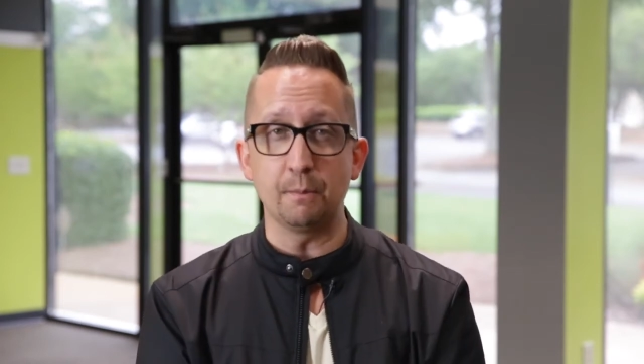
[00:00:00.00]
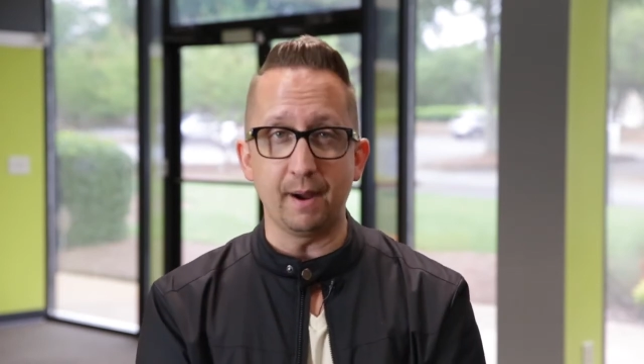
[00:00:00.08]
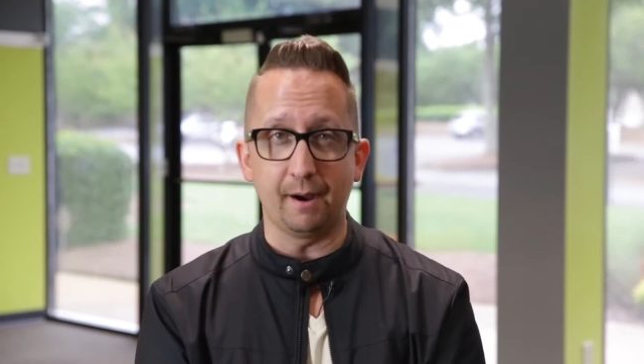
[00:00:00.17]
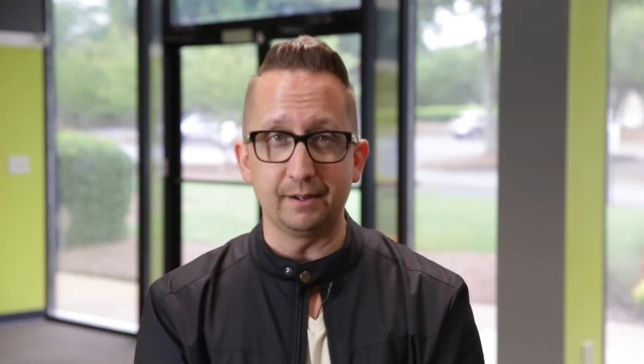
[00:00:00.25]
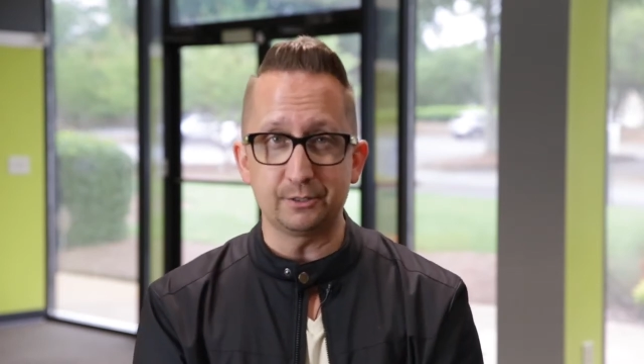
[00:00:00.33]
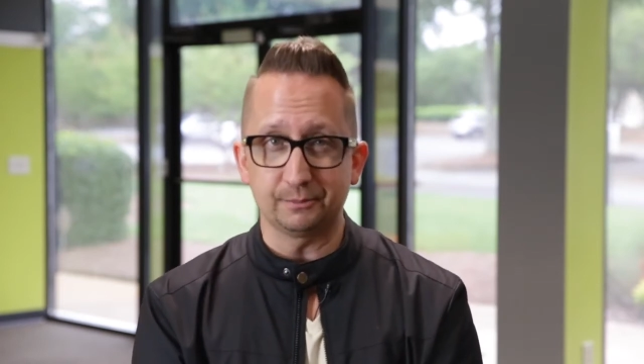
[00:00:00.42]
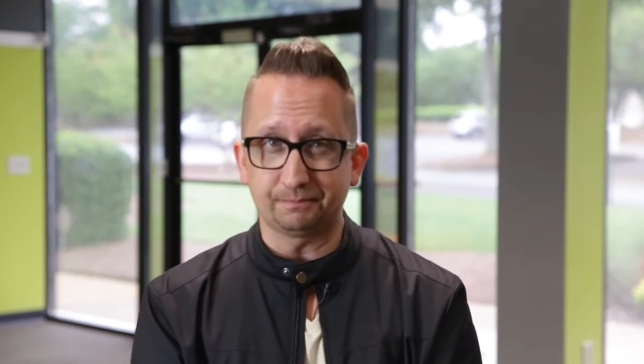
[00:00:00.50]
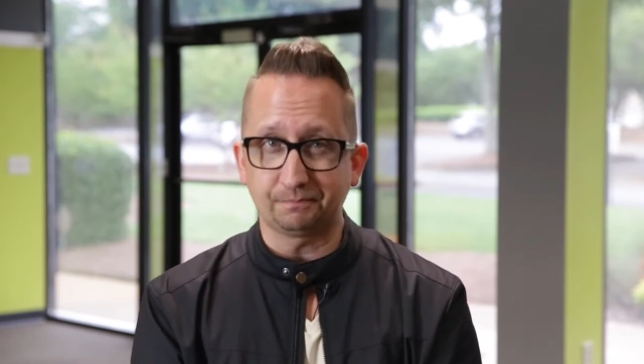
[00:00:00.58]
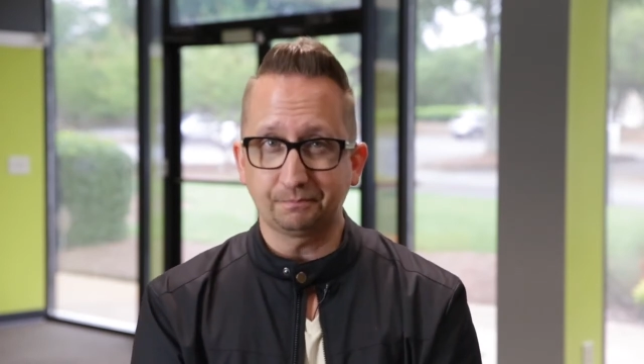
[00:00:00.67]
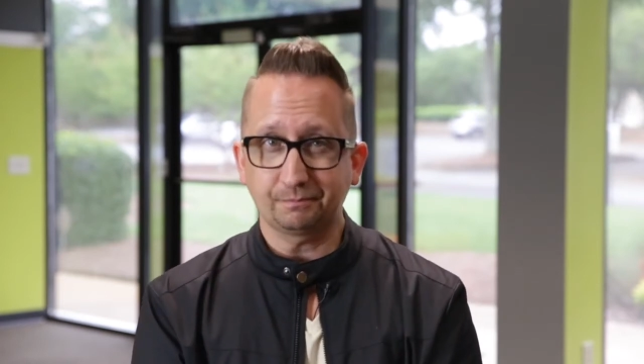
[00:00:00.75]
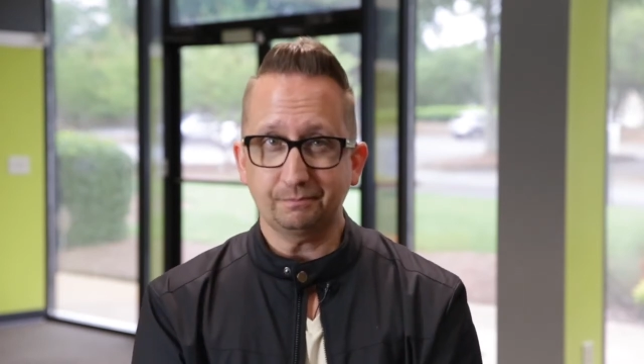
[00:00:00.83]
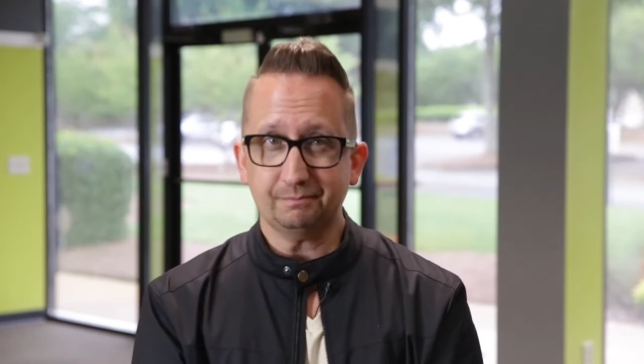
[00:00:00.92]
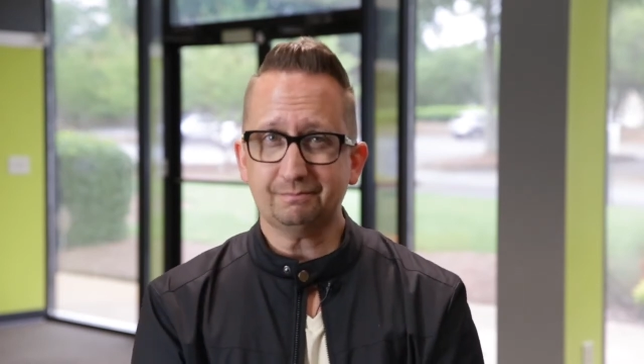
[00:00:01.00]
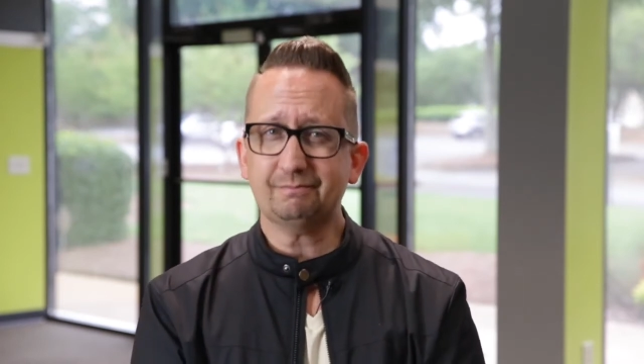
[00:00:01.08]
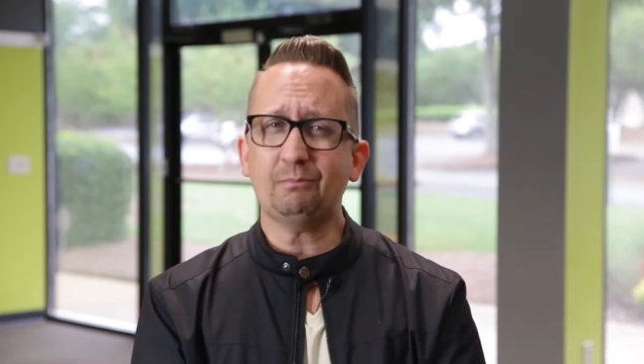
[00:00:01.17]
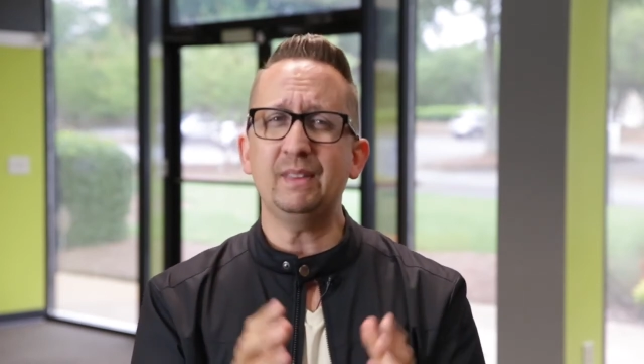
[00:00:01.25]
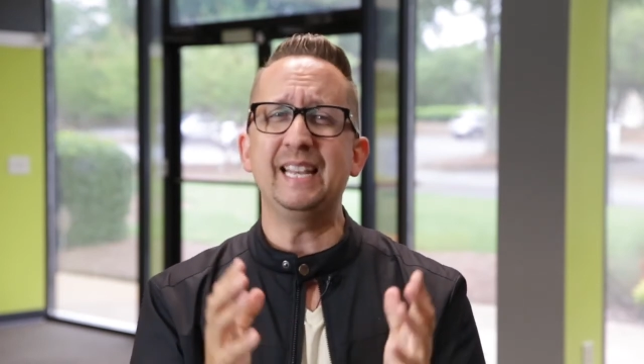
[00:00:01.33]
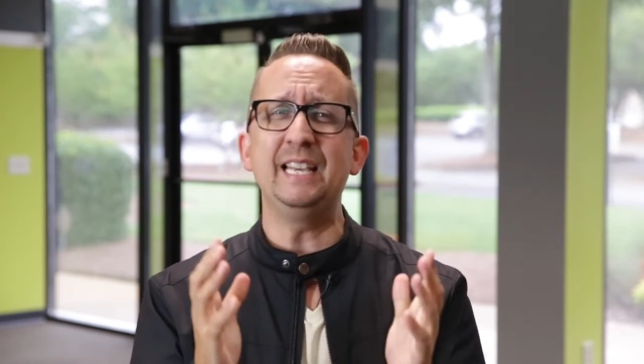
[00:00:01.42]
marriage
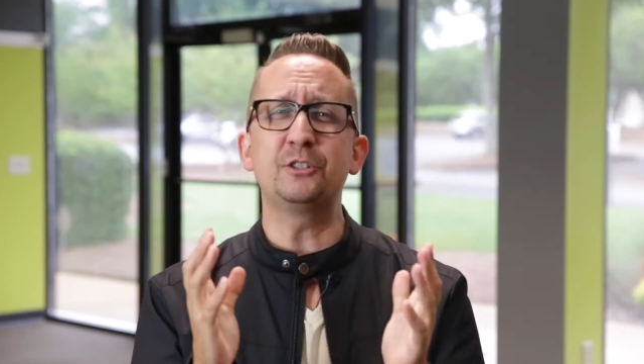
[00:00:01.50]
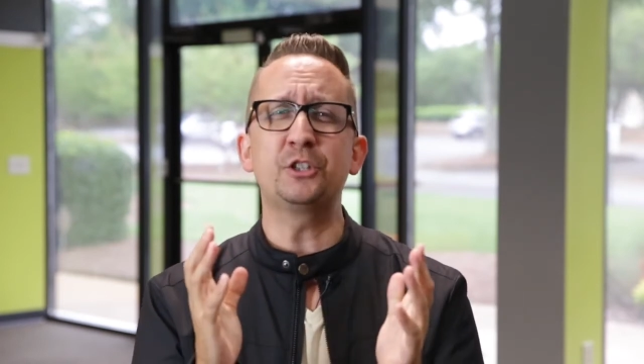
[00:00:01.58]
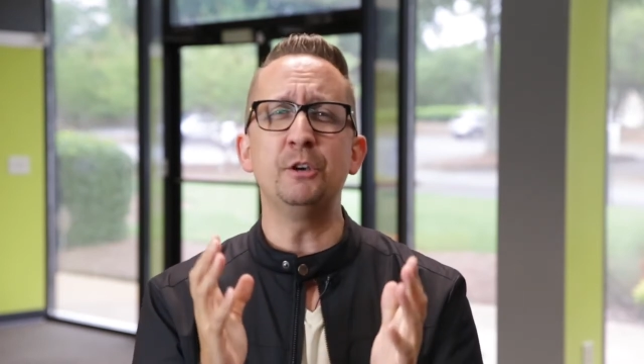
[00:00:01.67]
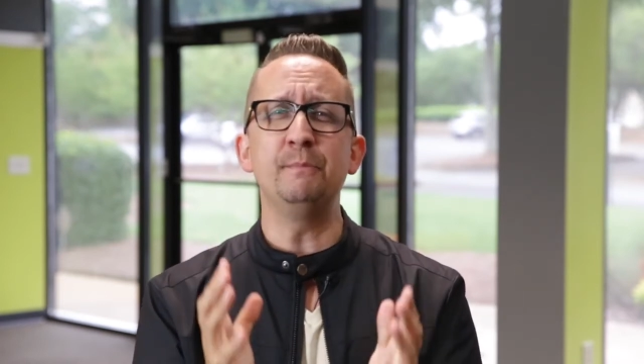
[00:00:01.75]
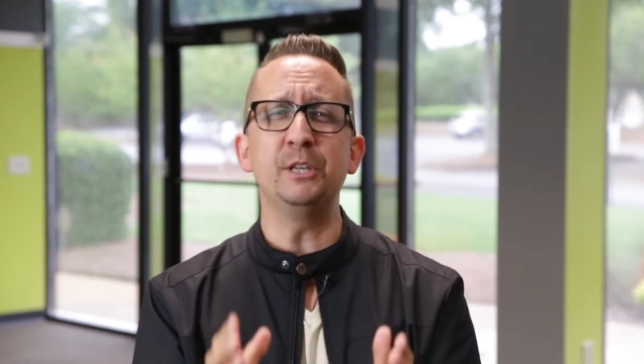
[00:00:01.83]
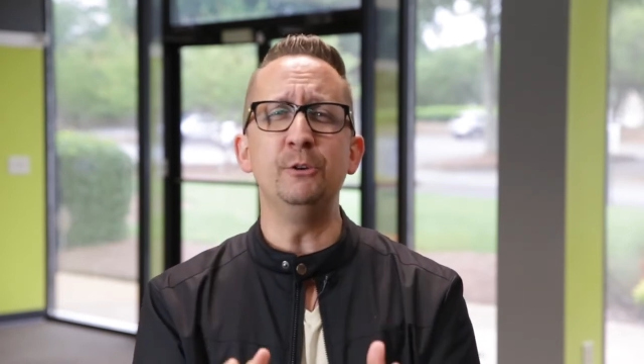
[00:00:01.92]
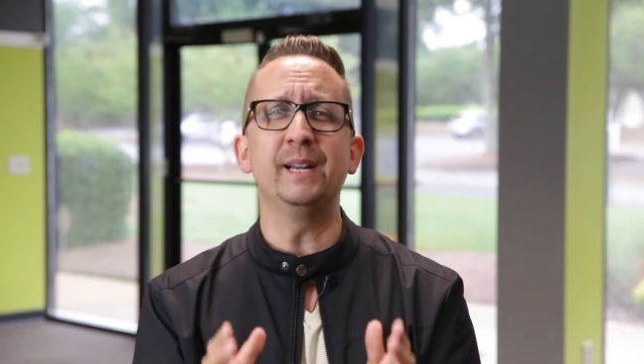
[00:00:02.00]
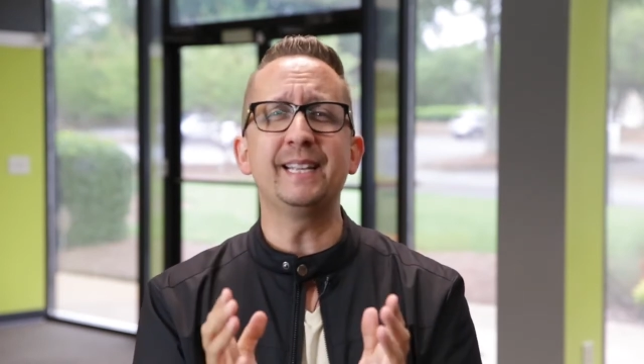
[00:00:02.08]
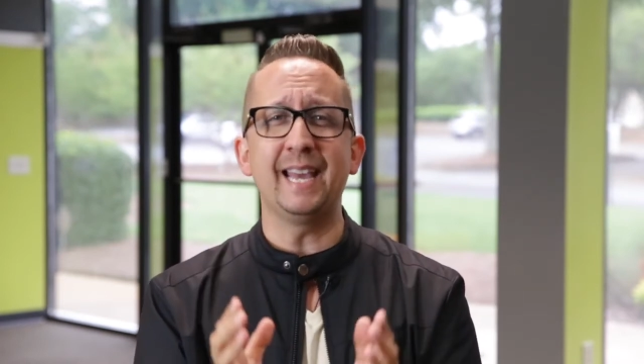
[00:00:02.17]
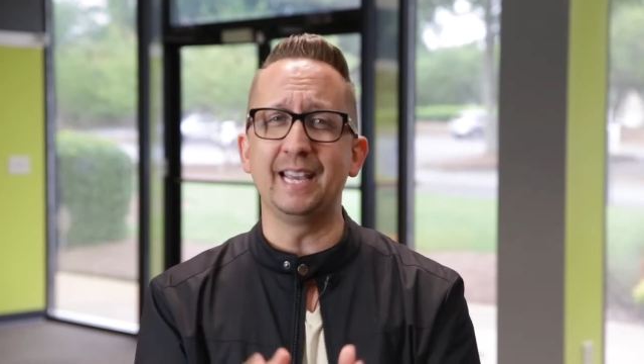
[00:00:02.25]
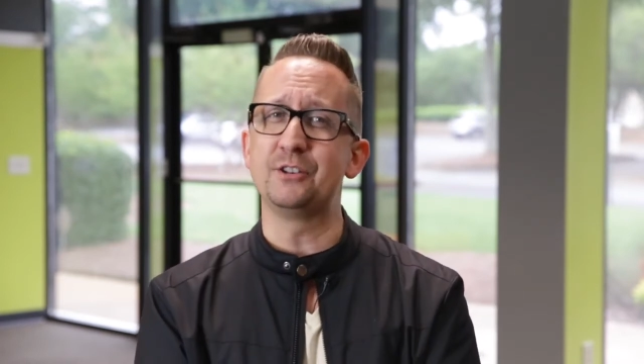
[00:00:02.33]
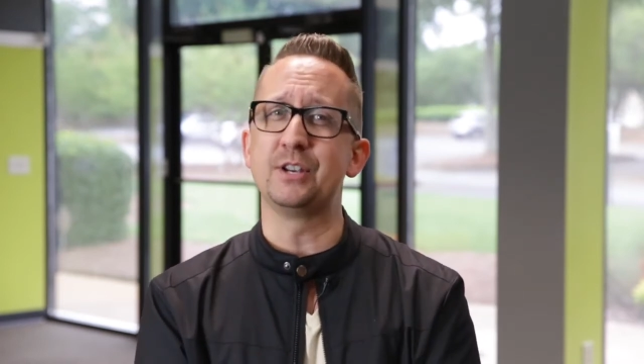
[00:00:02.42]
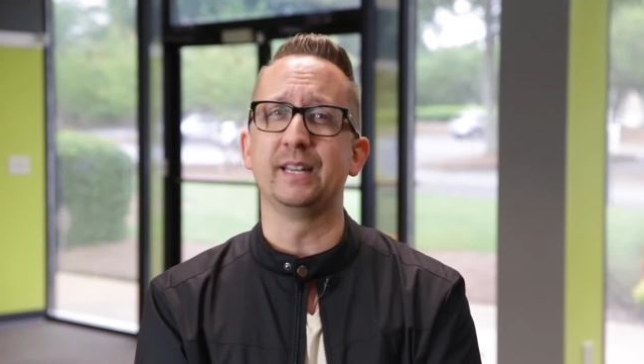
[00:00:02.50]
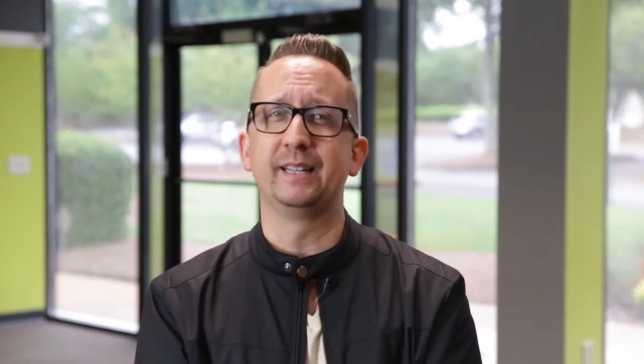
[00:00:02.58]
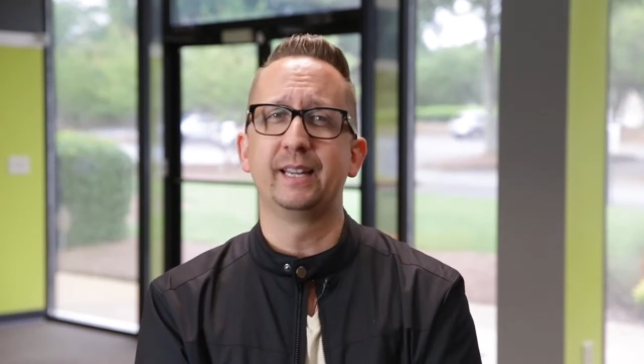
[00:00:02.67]
is communication.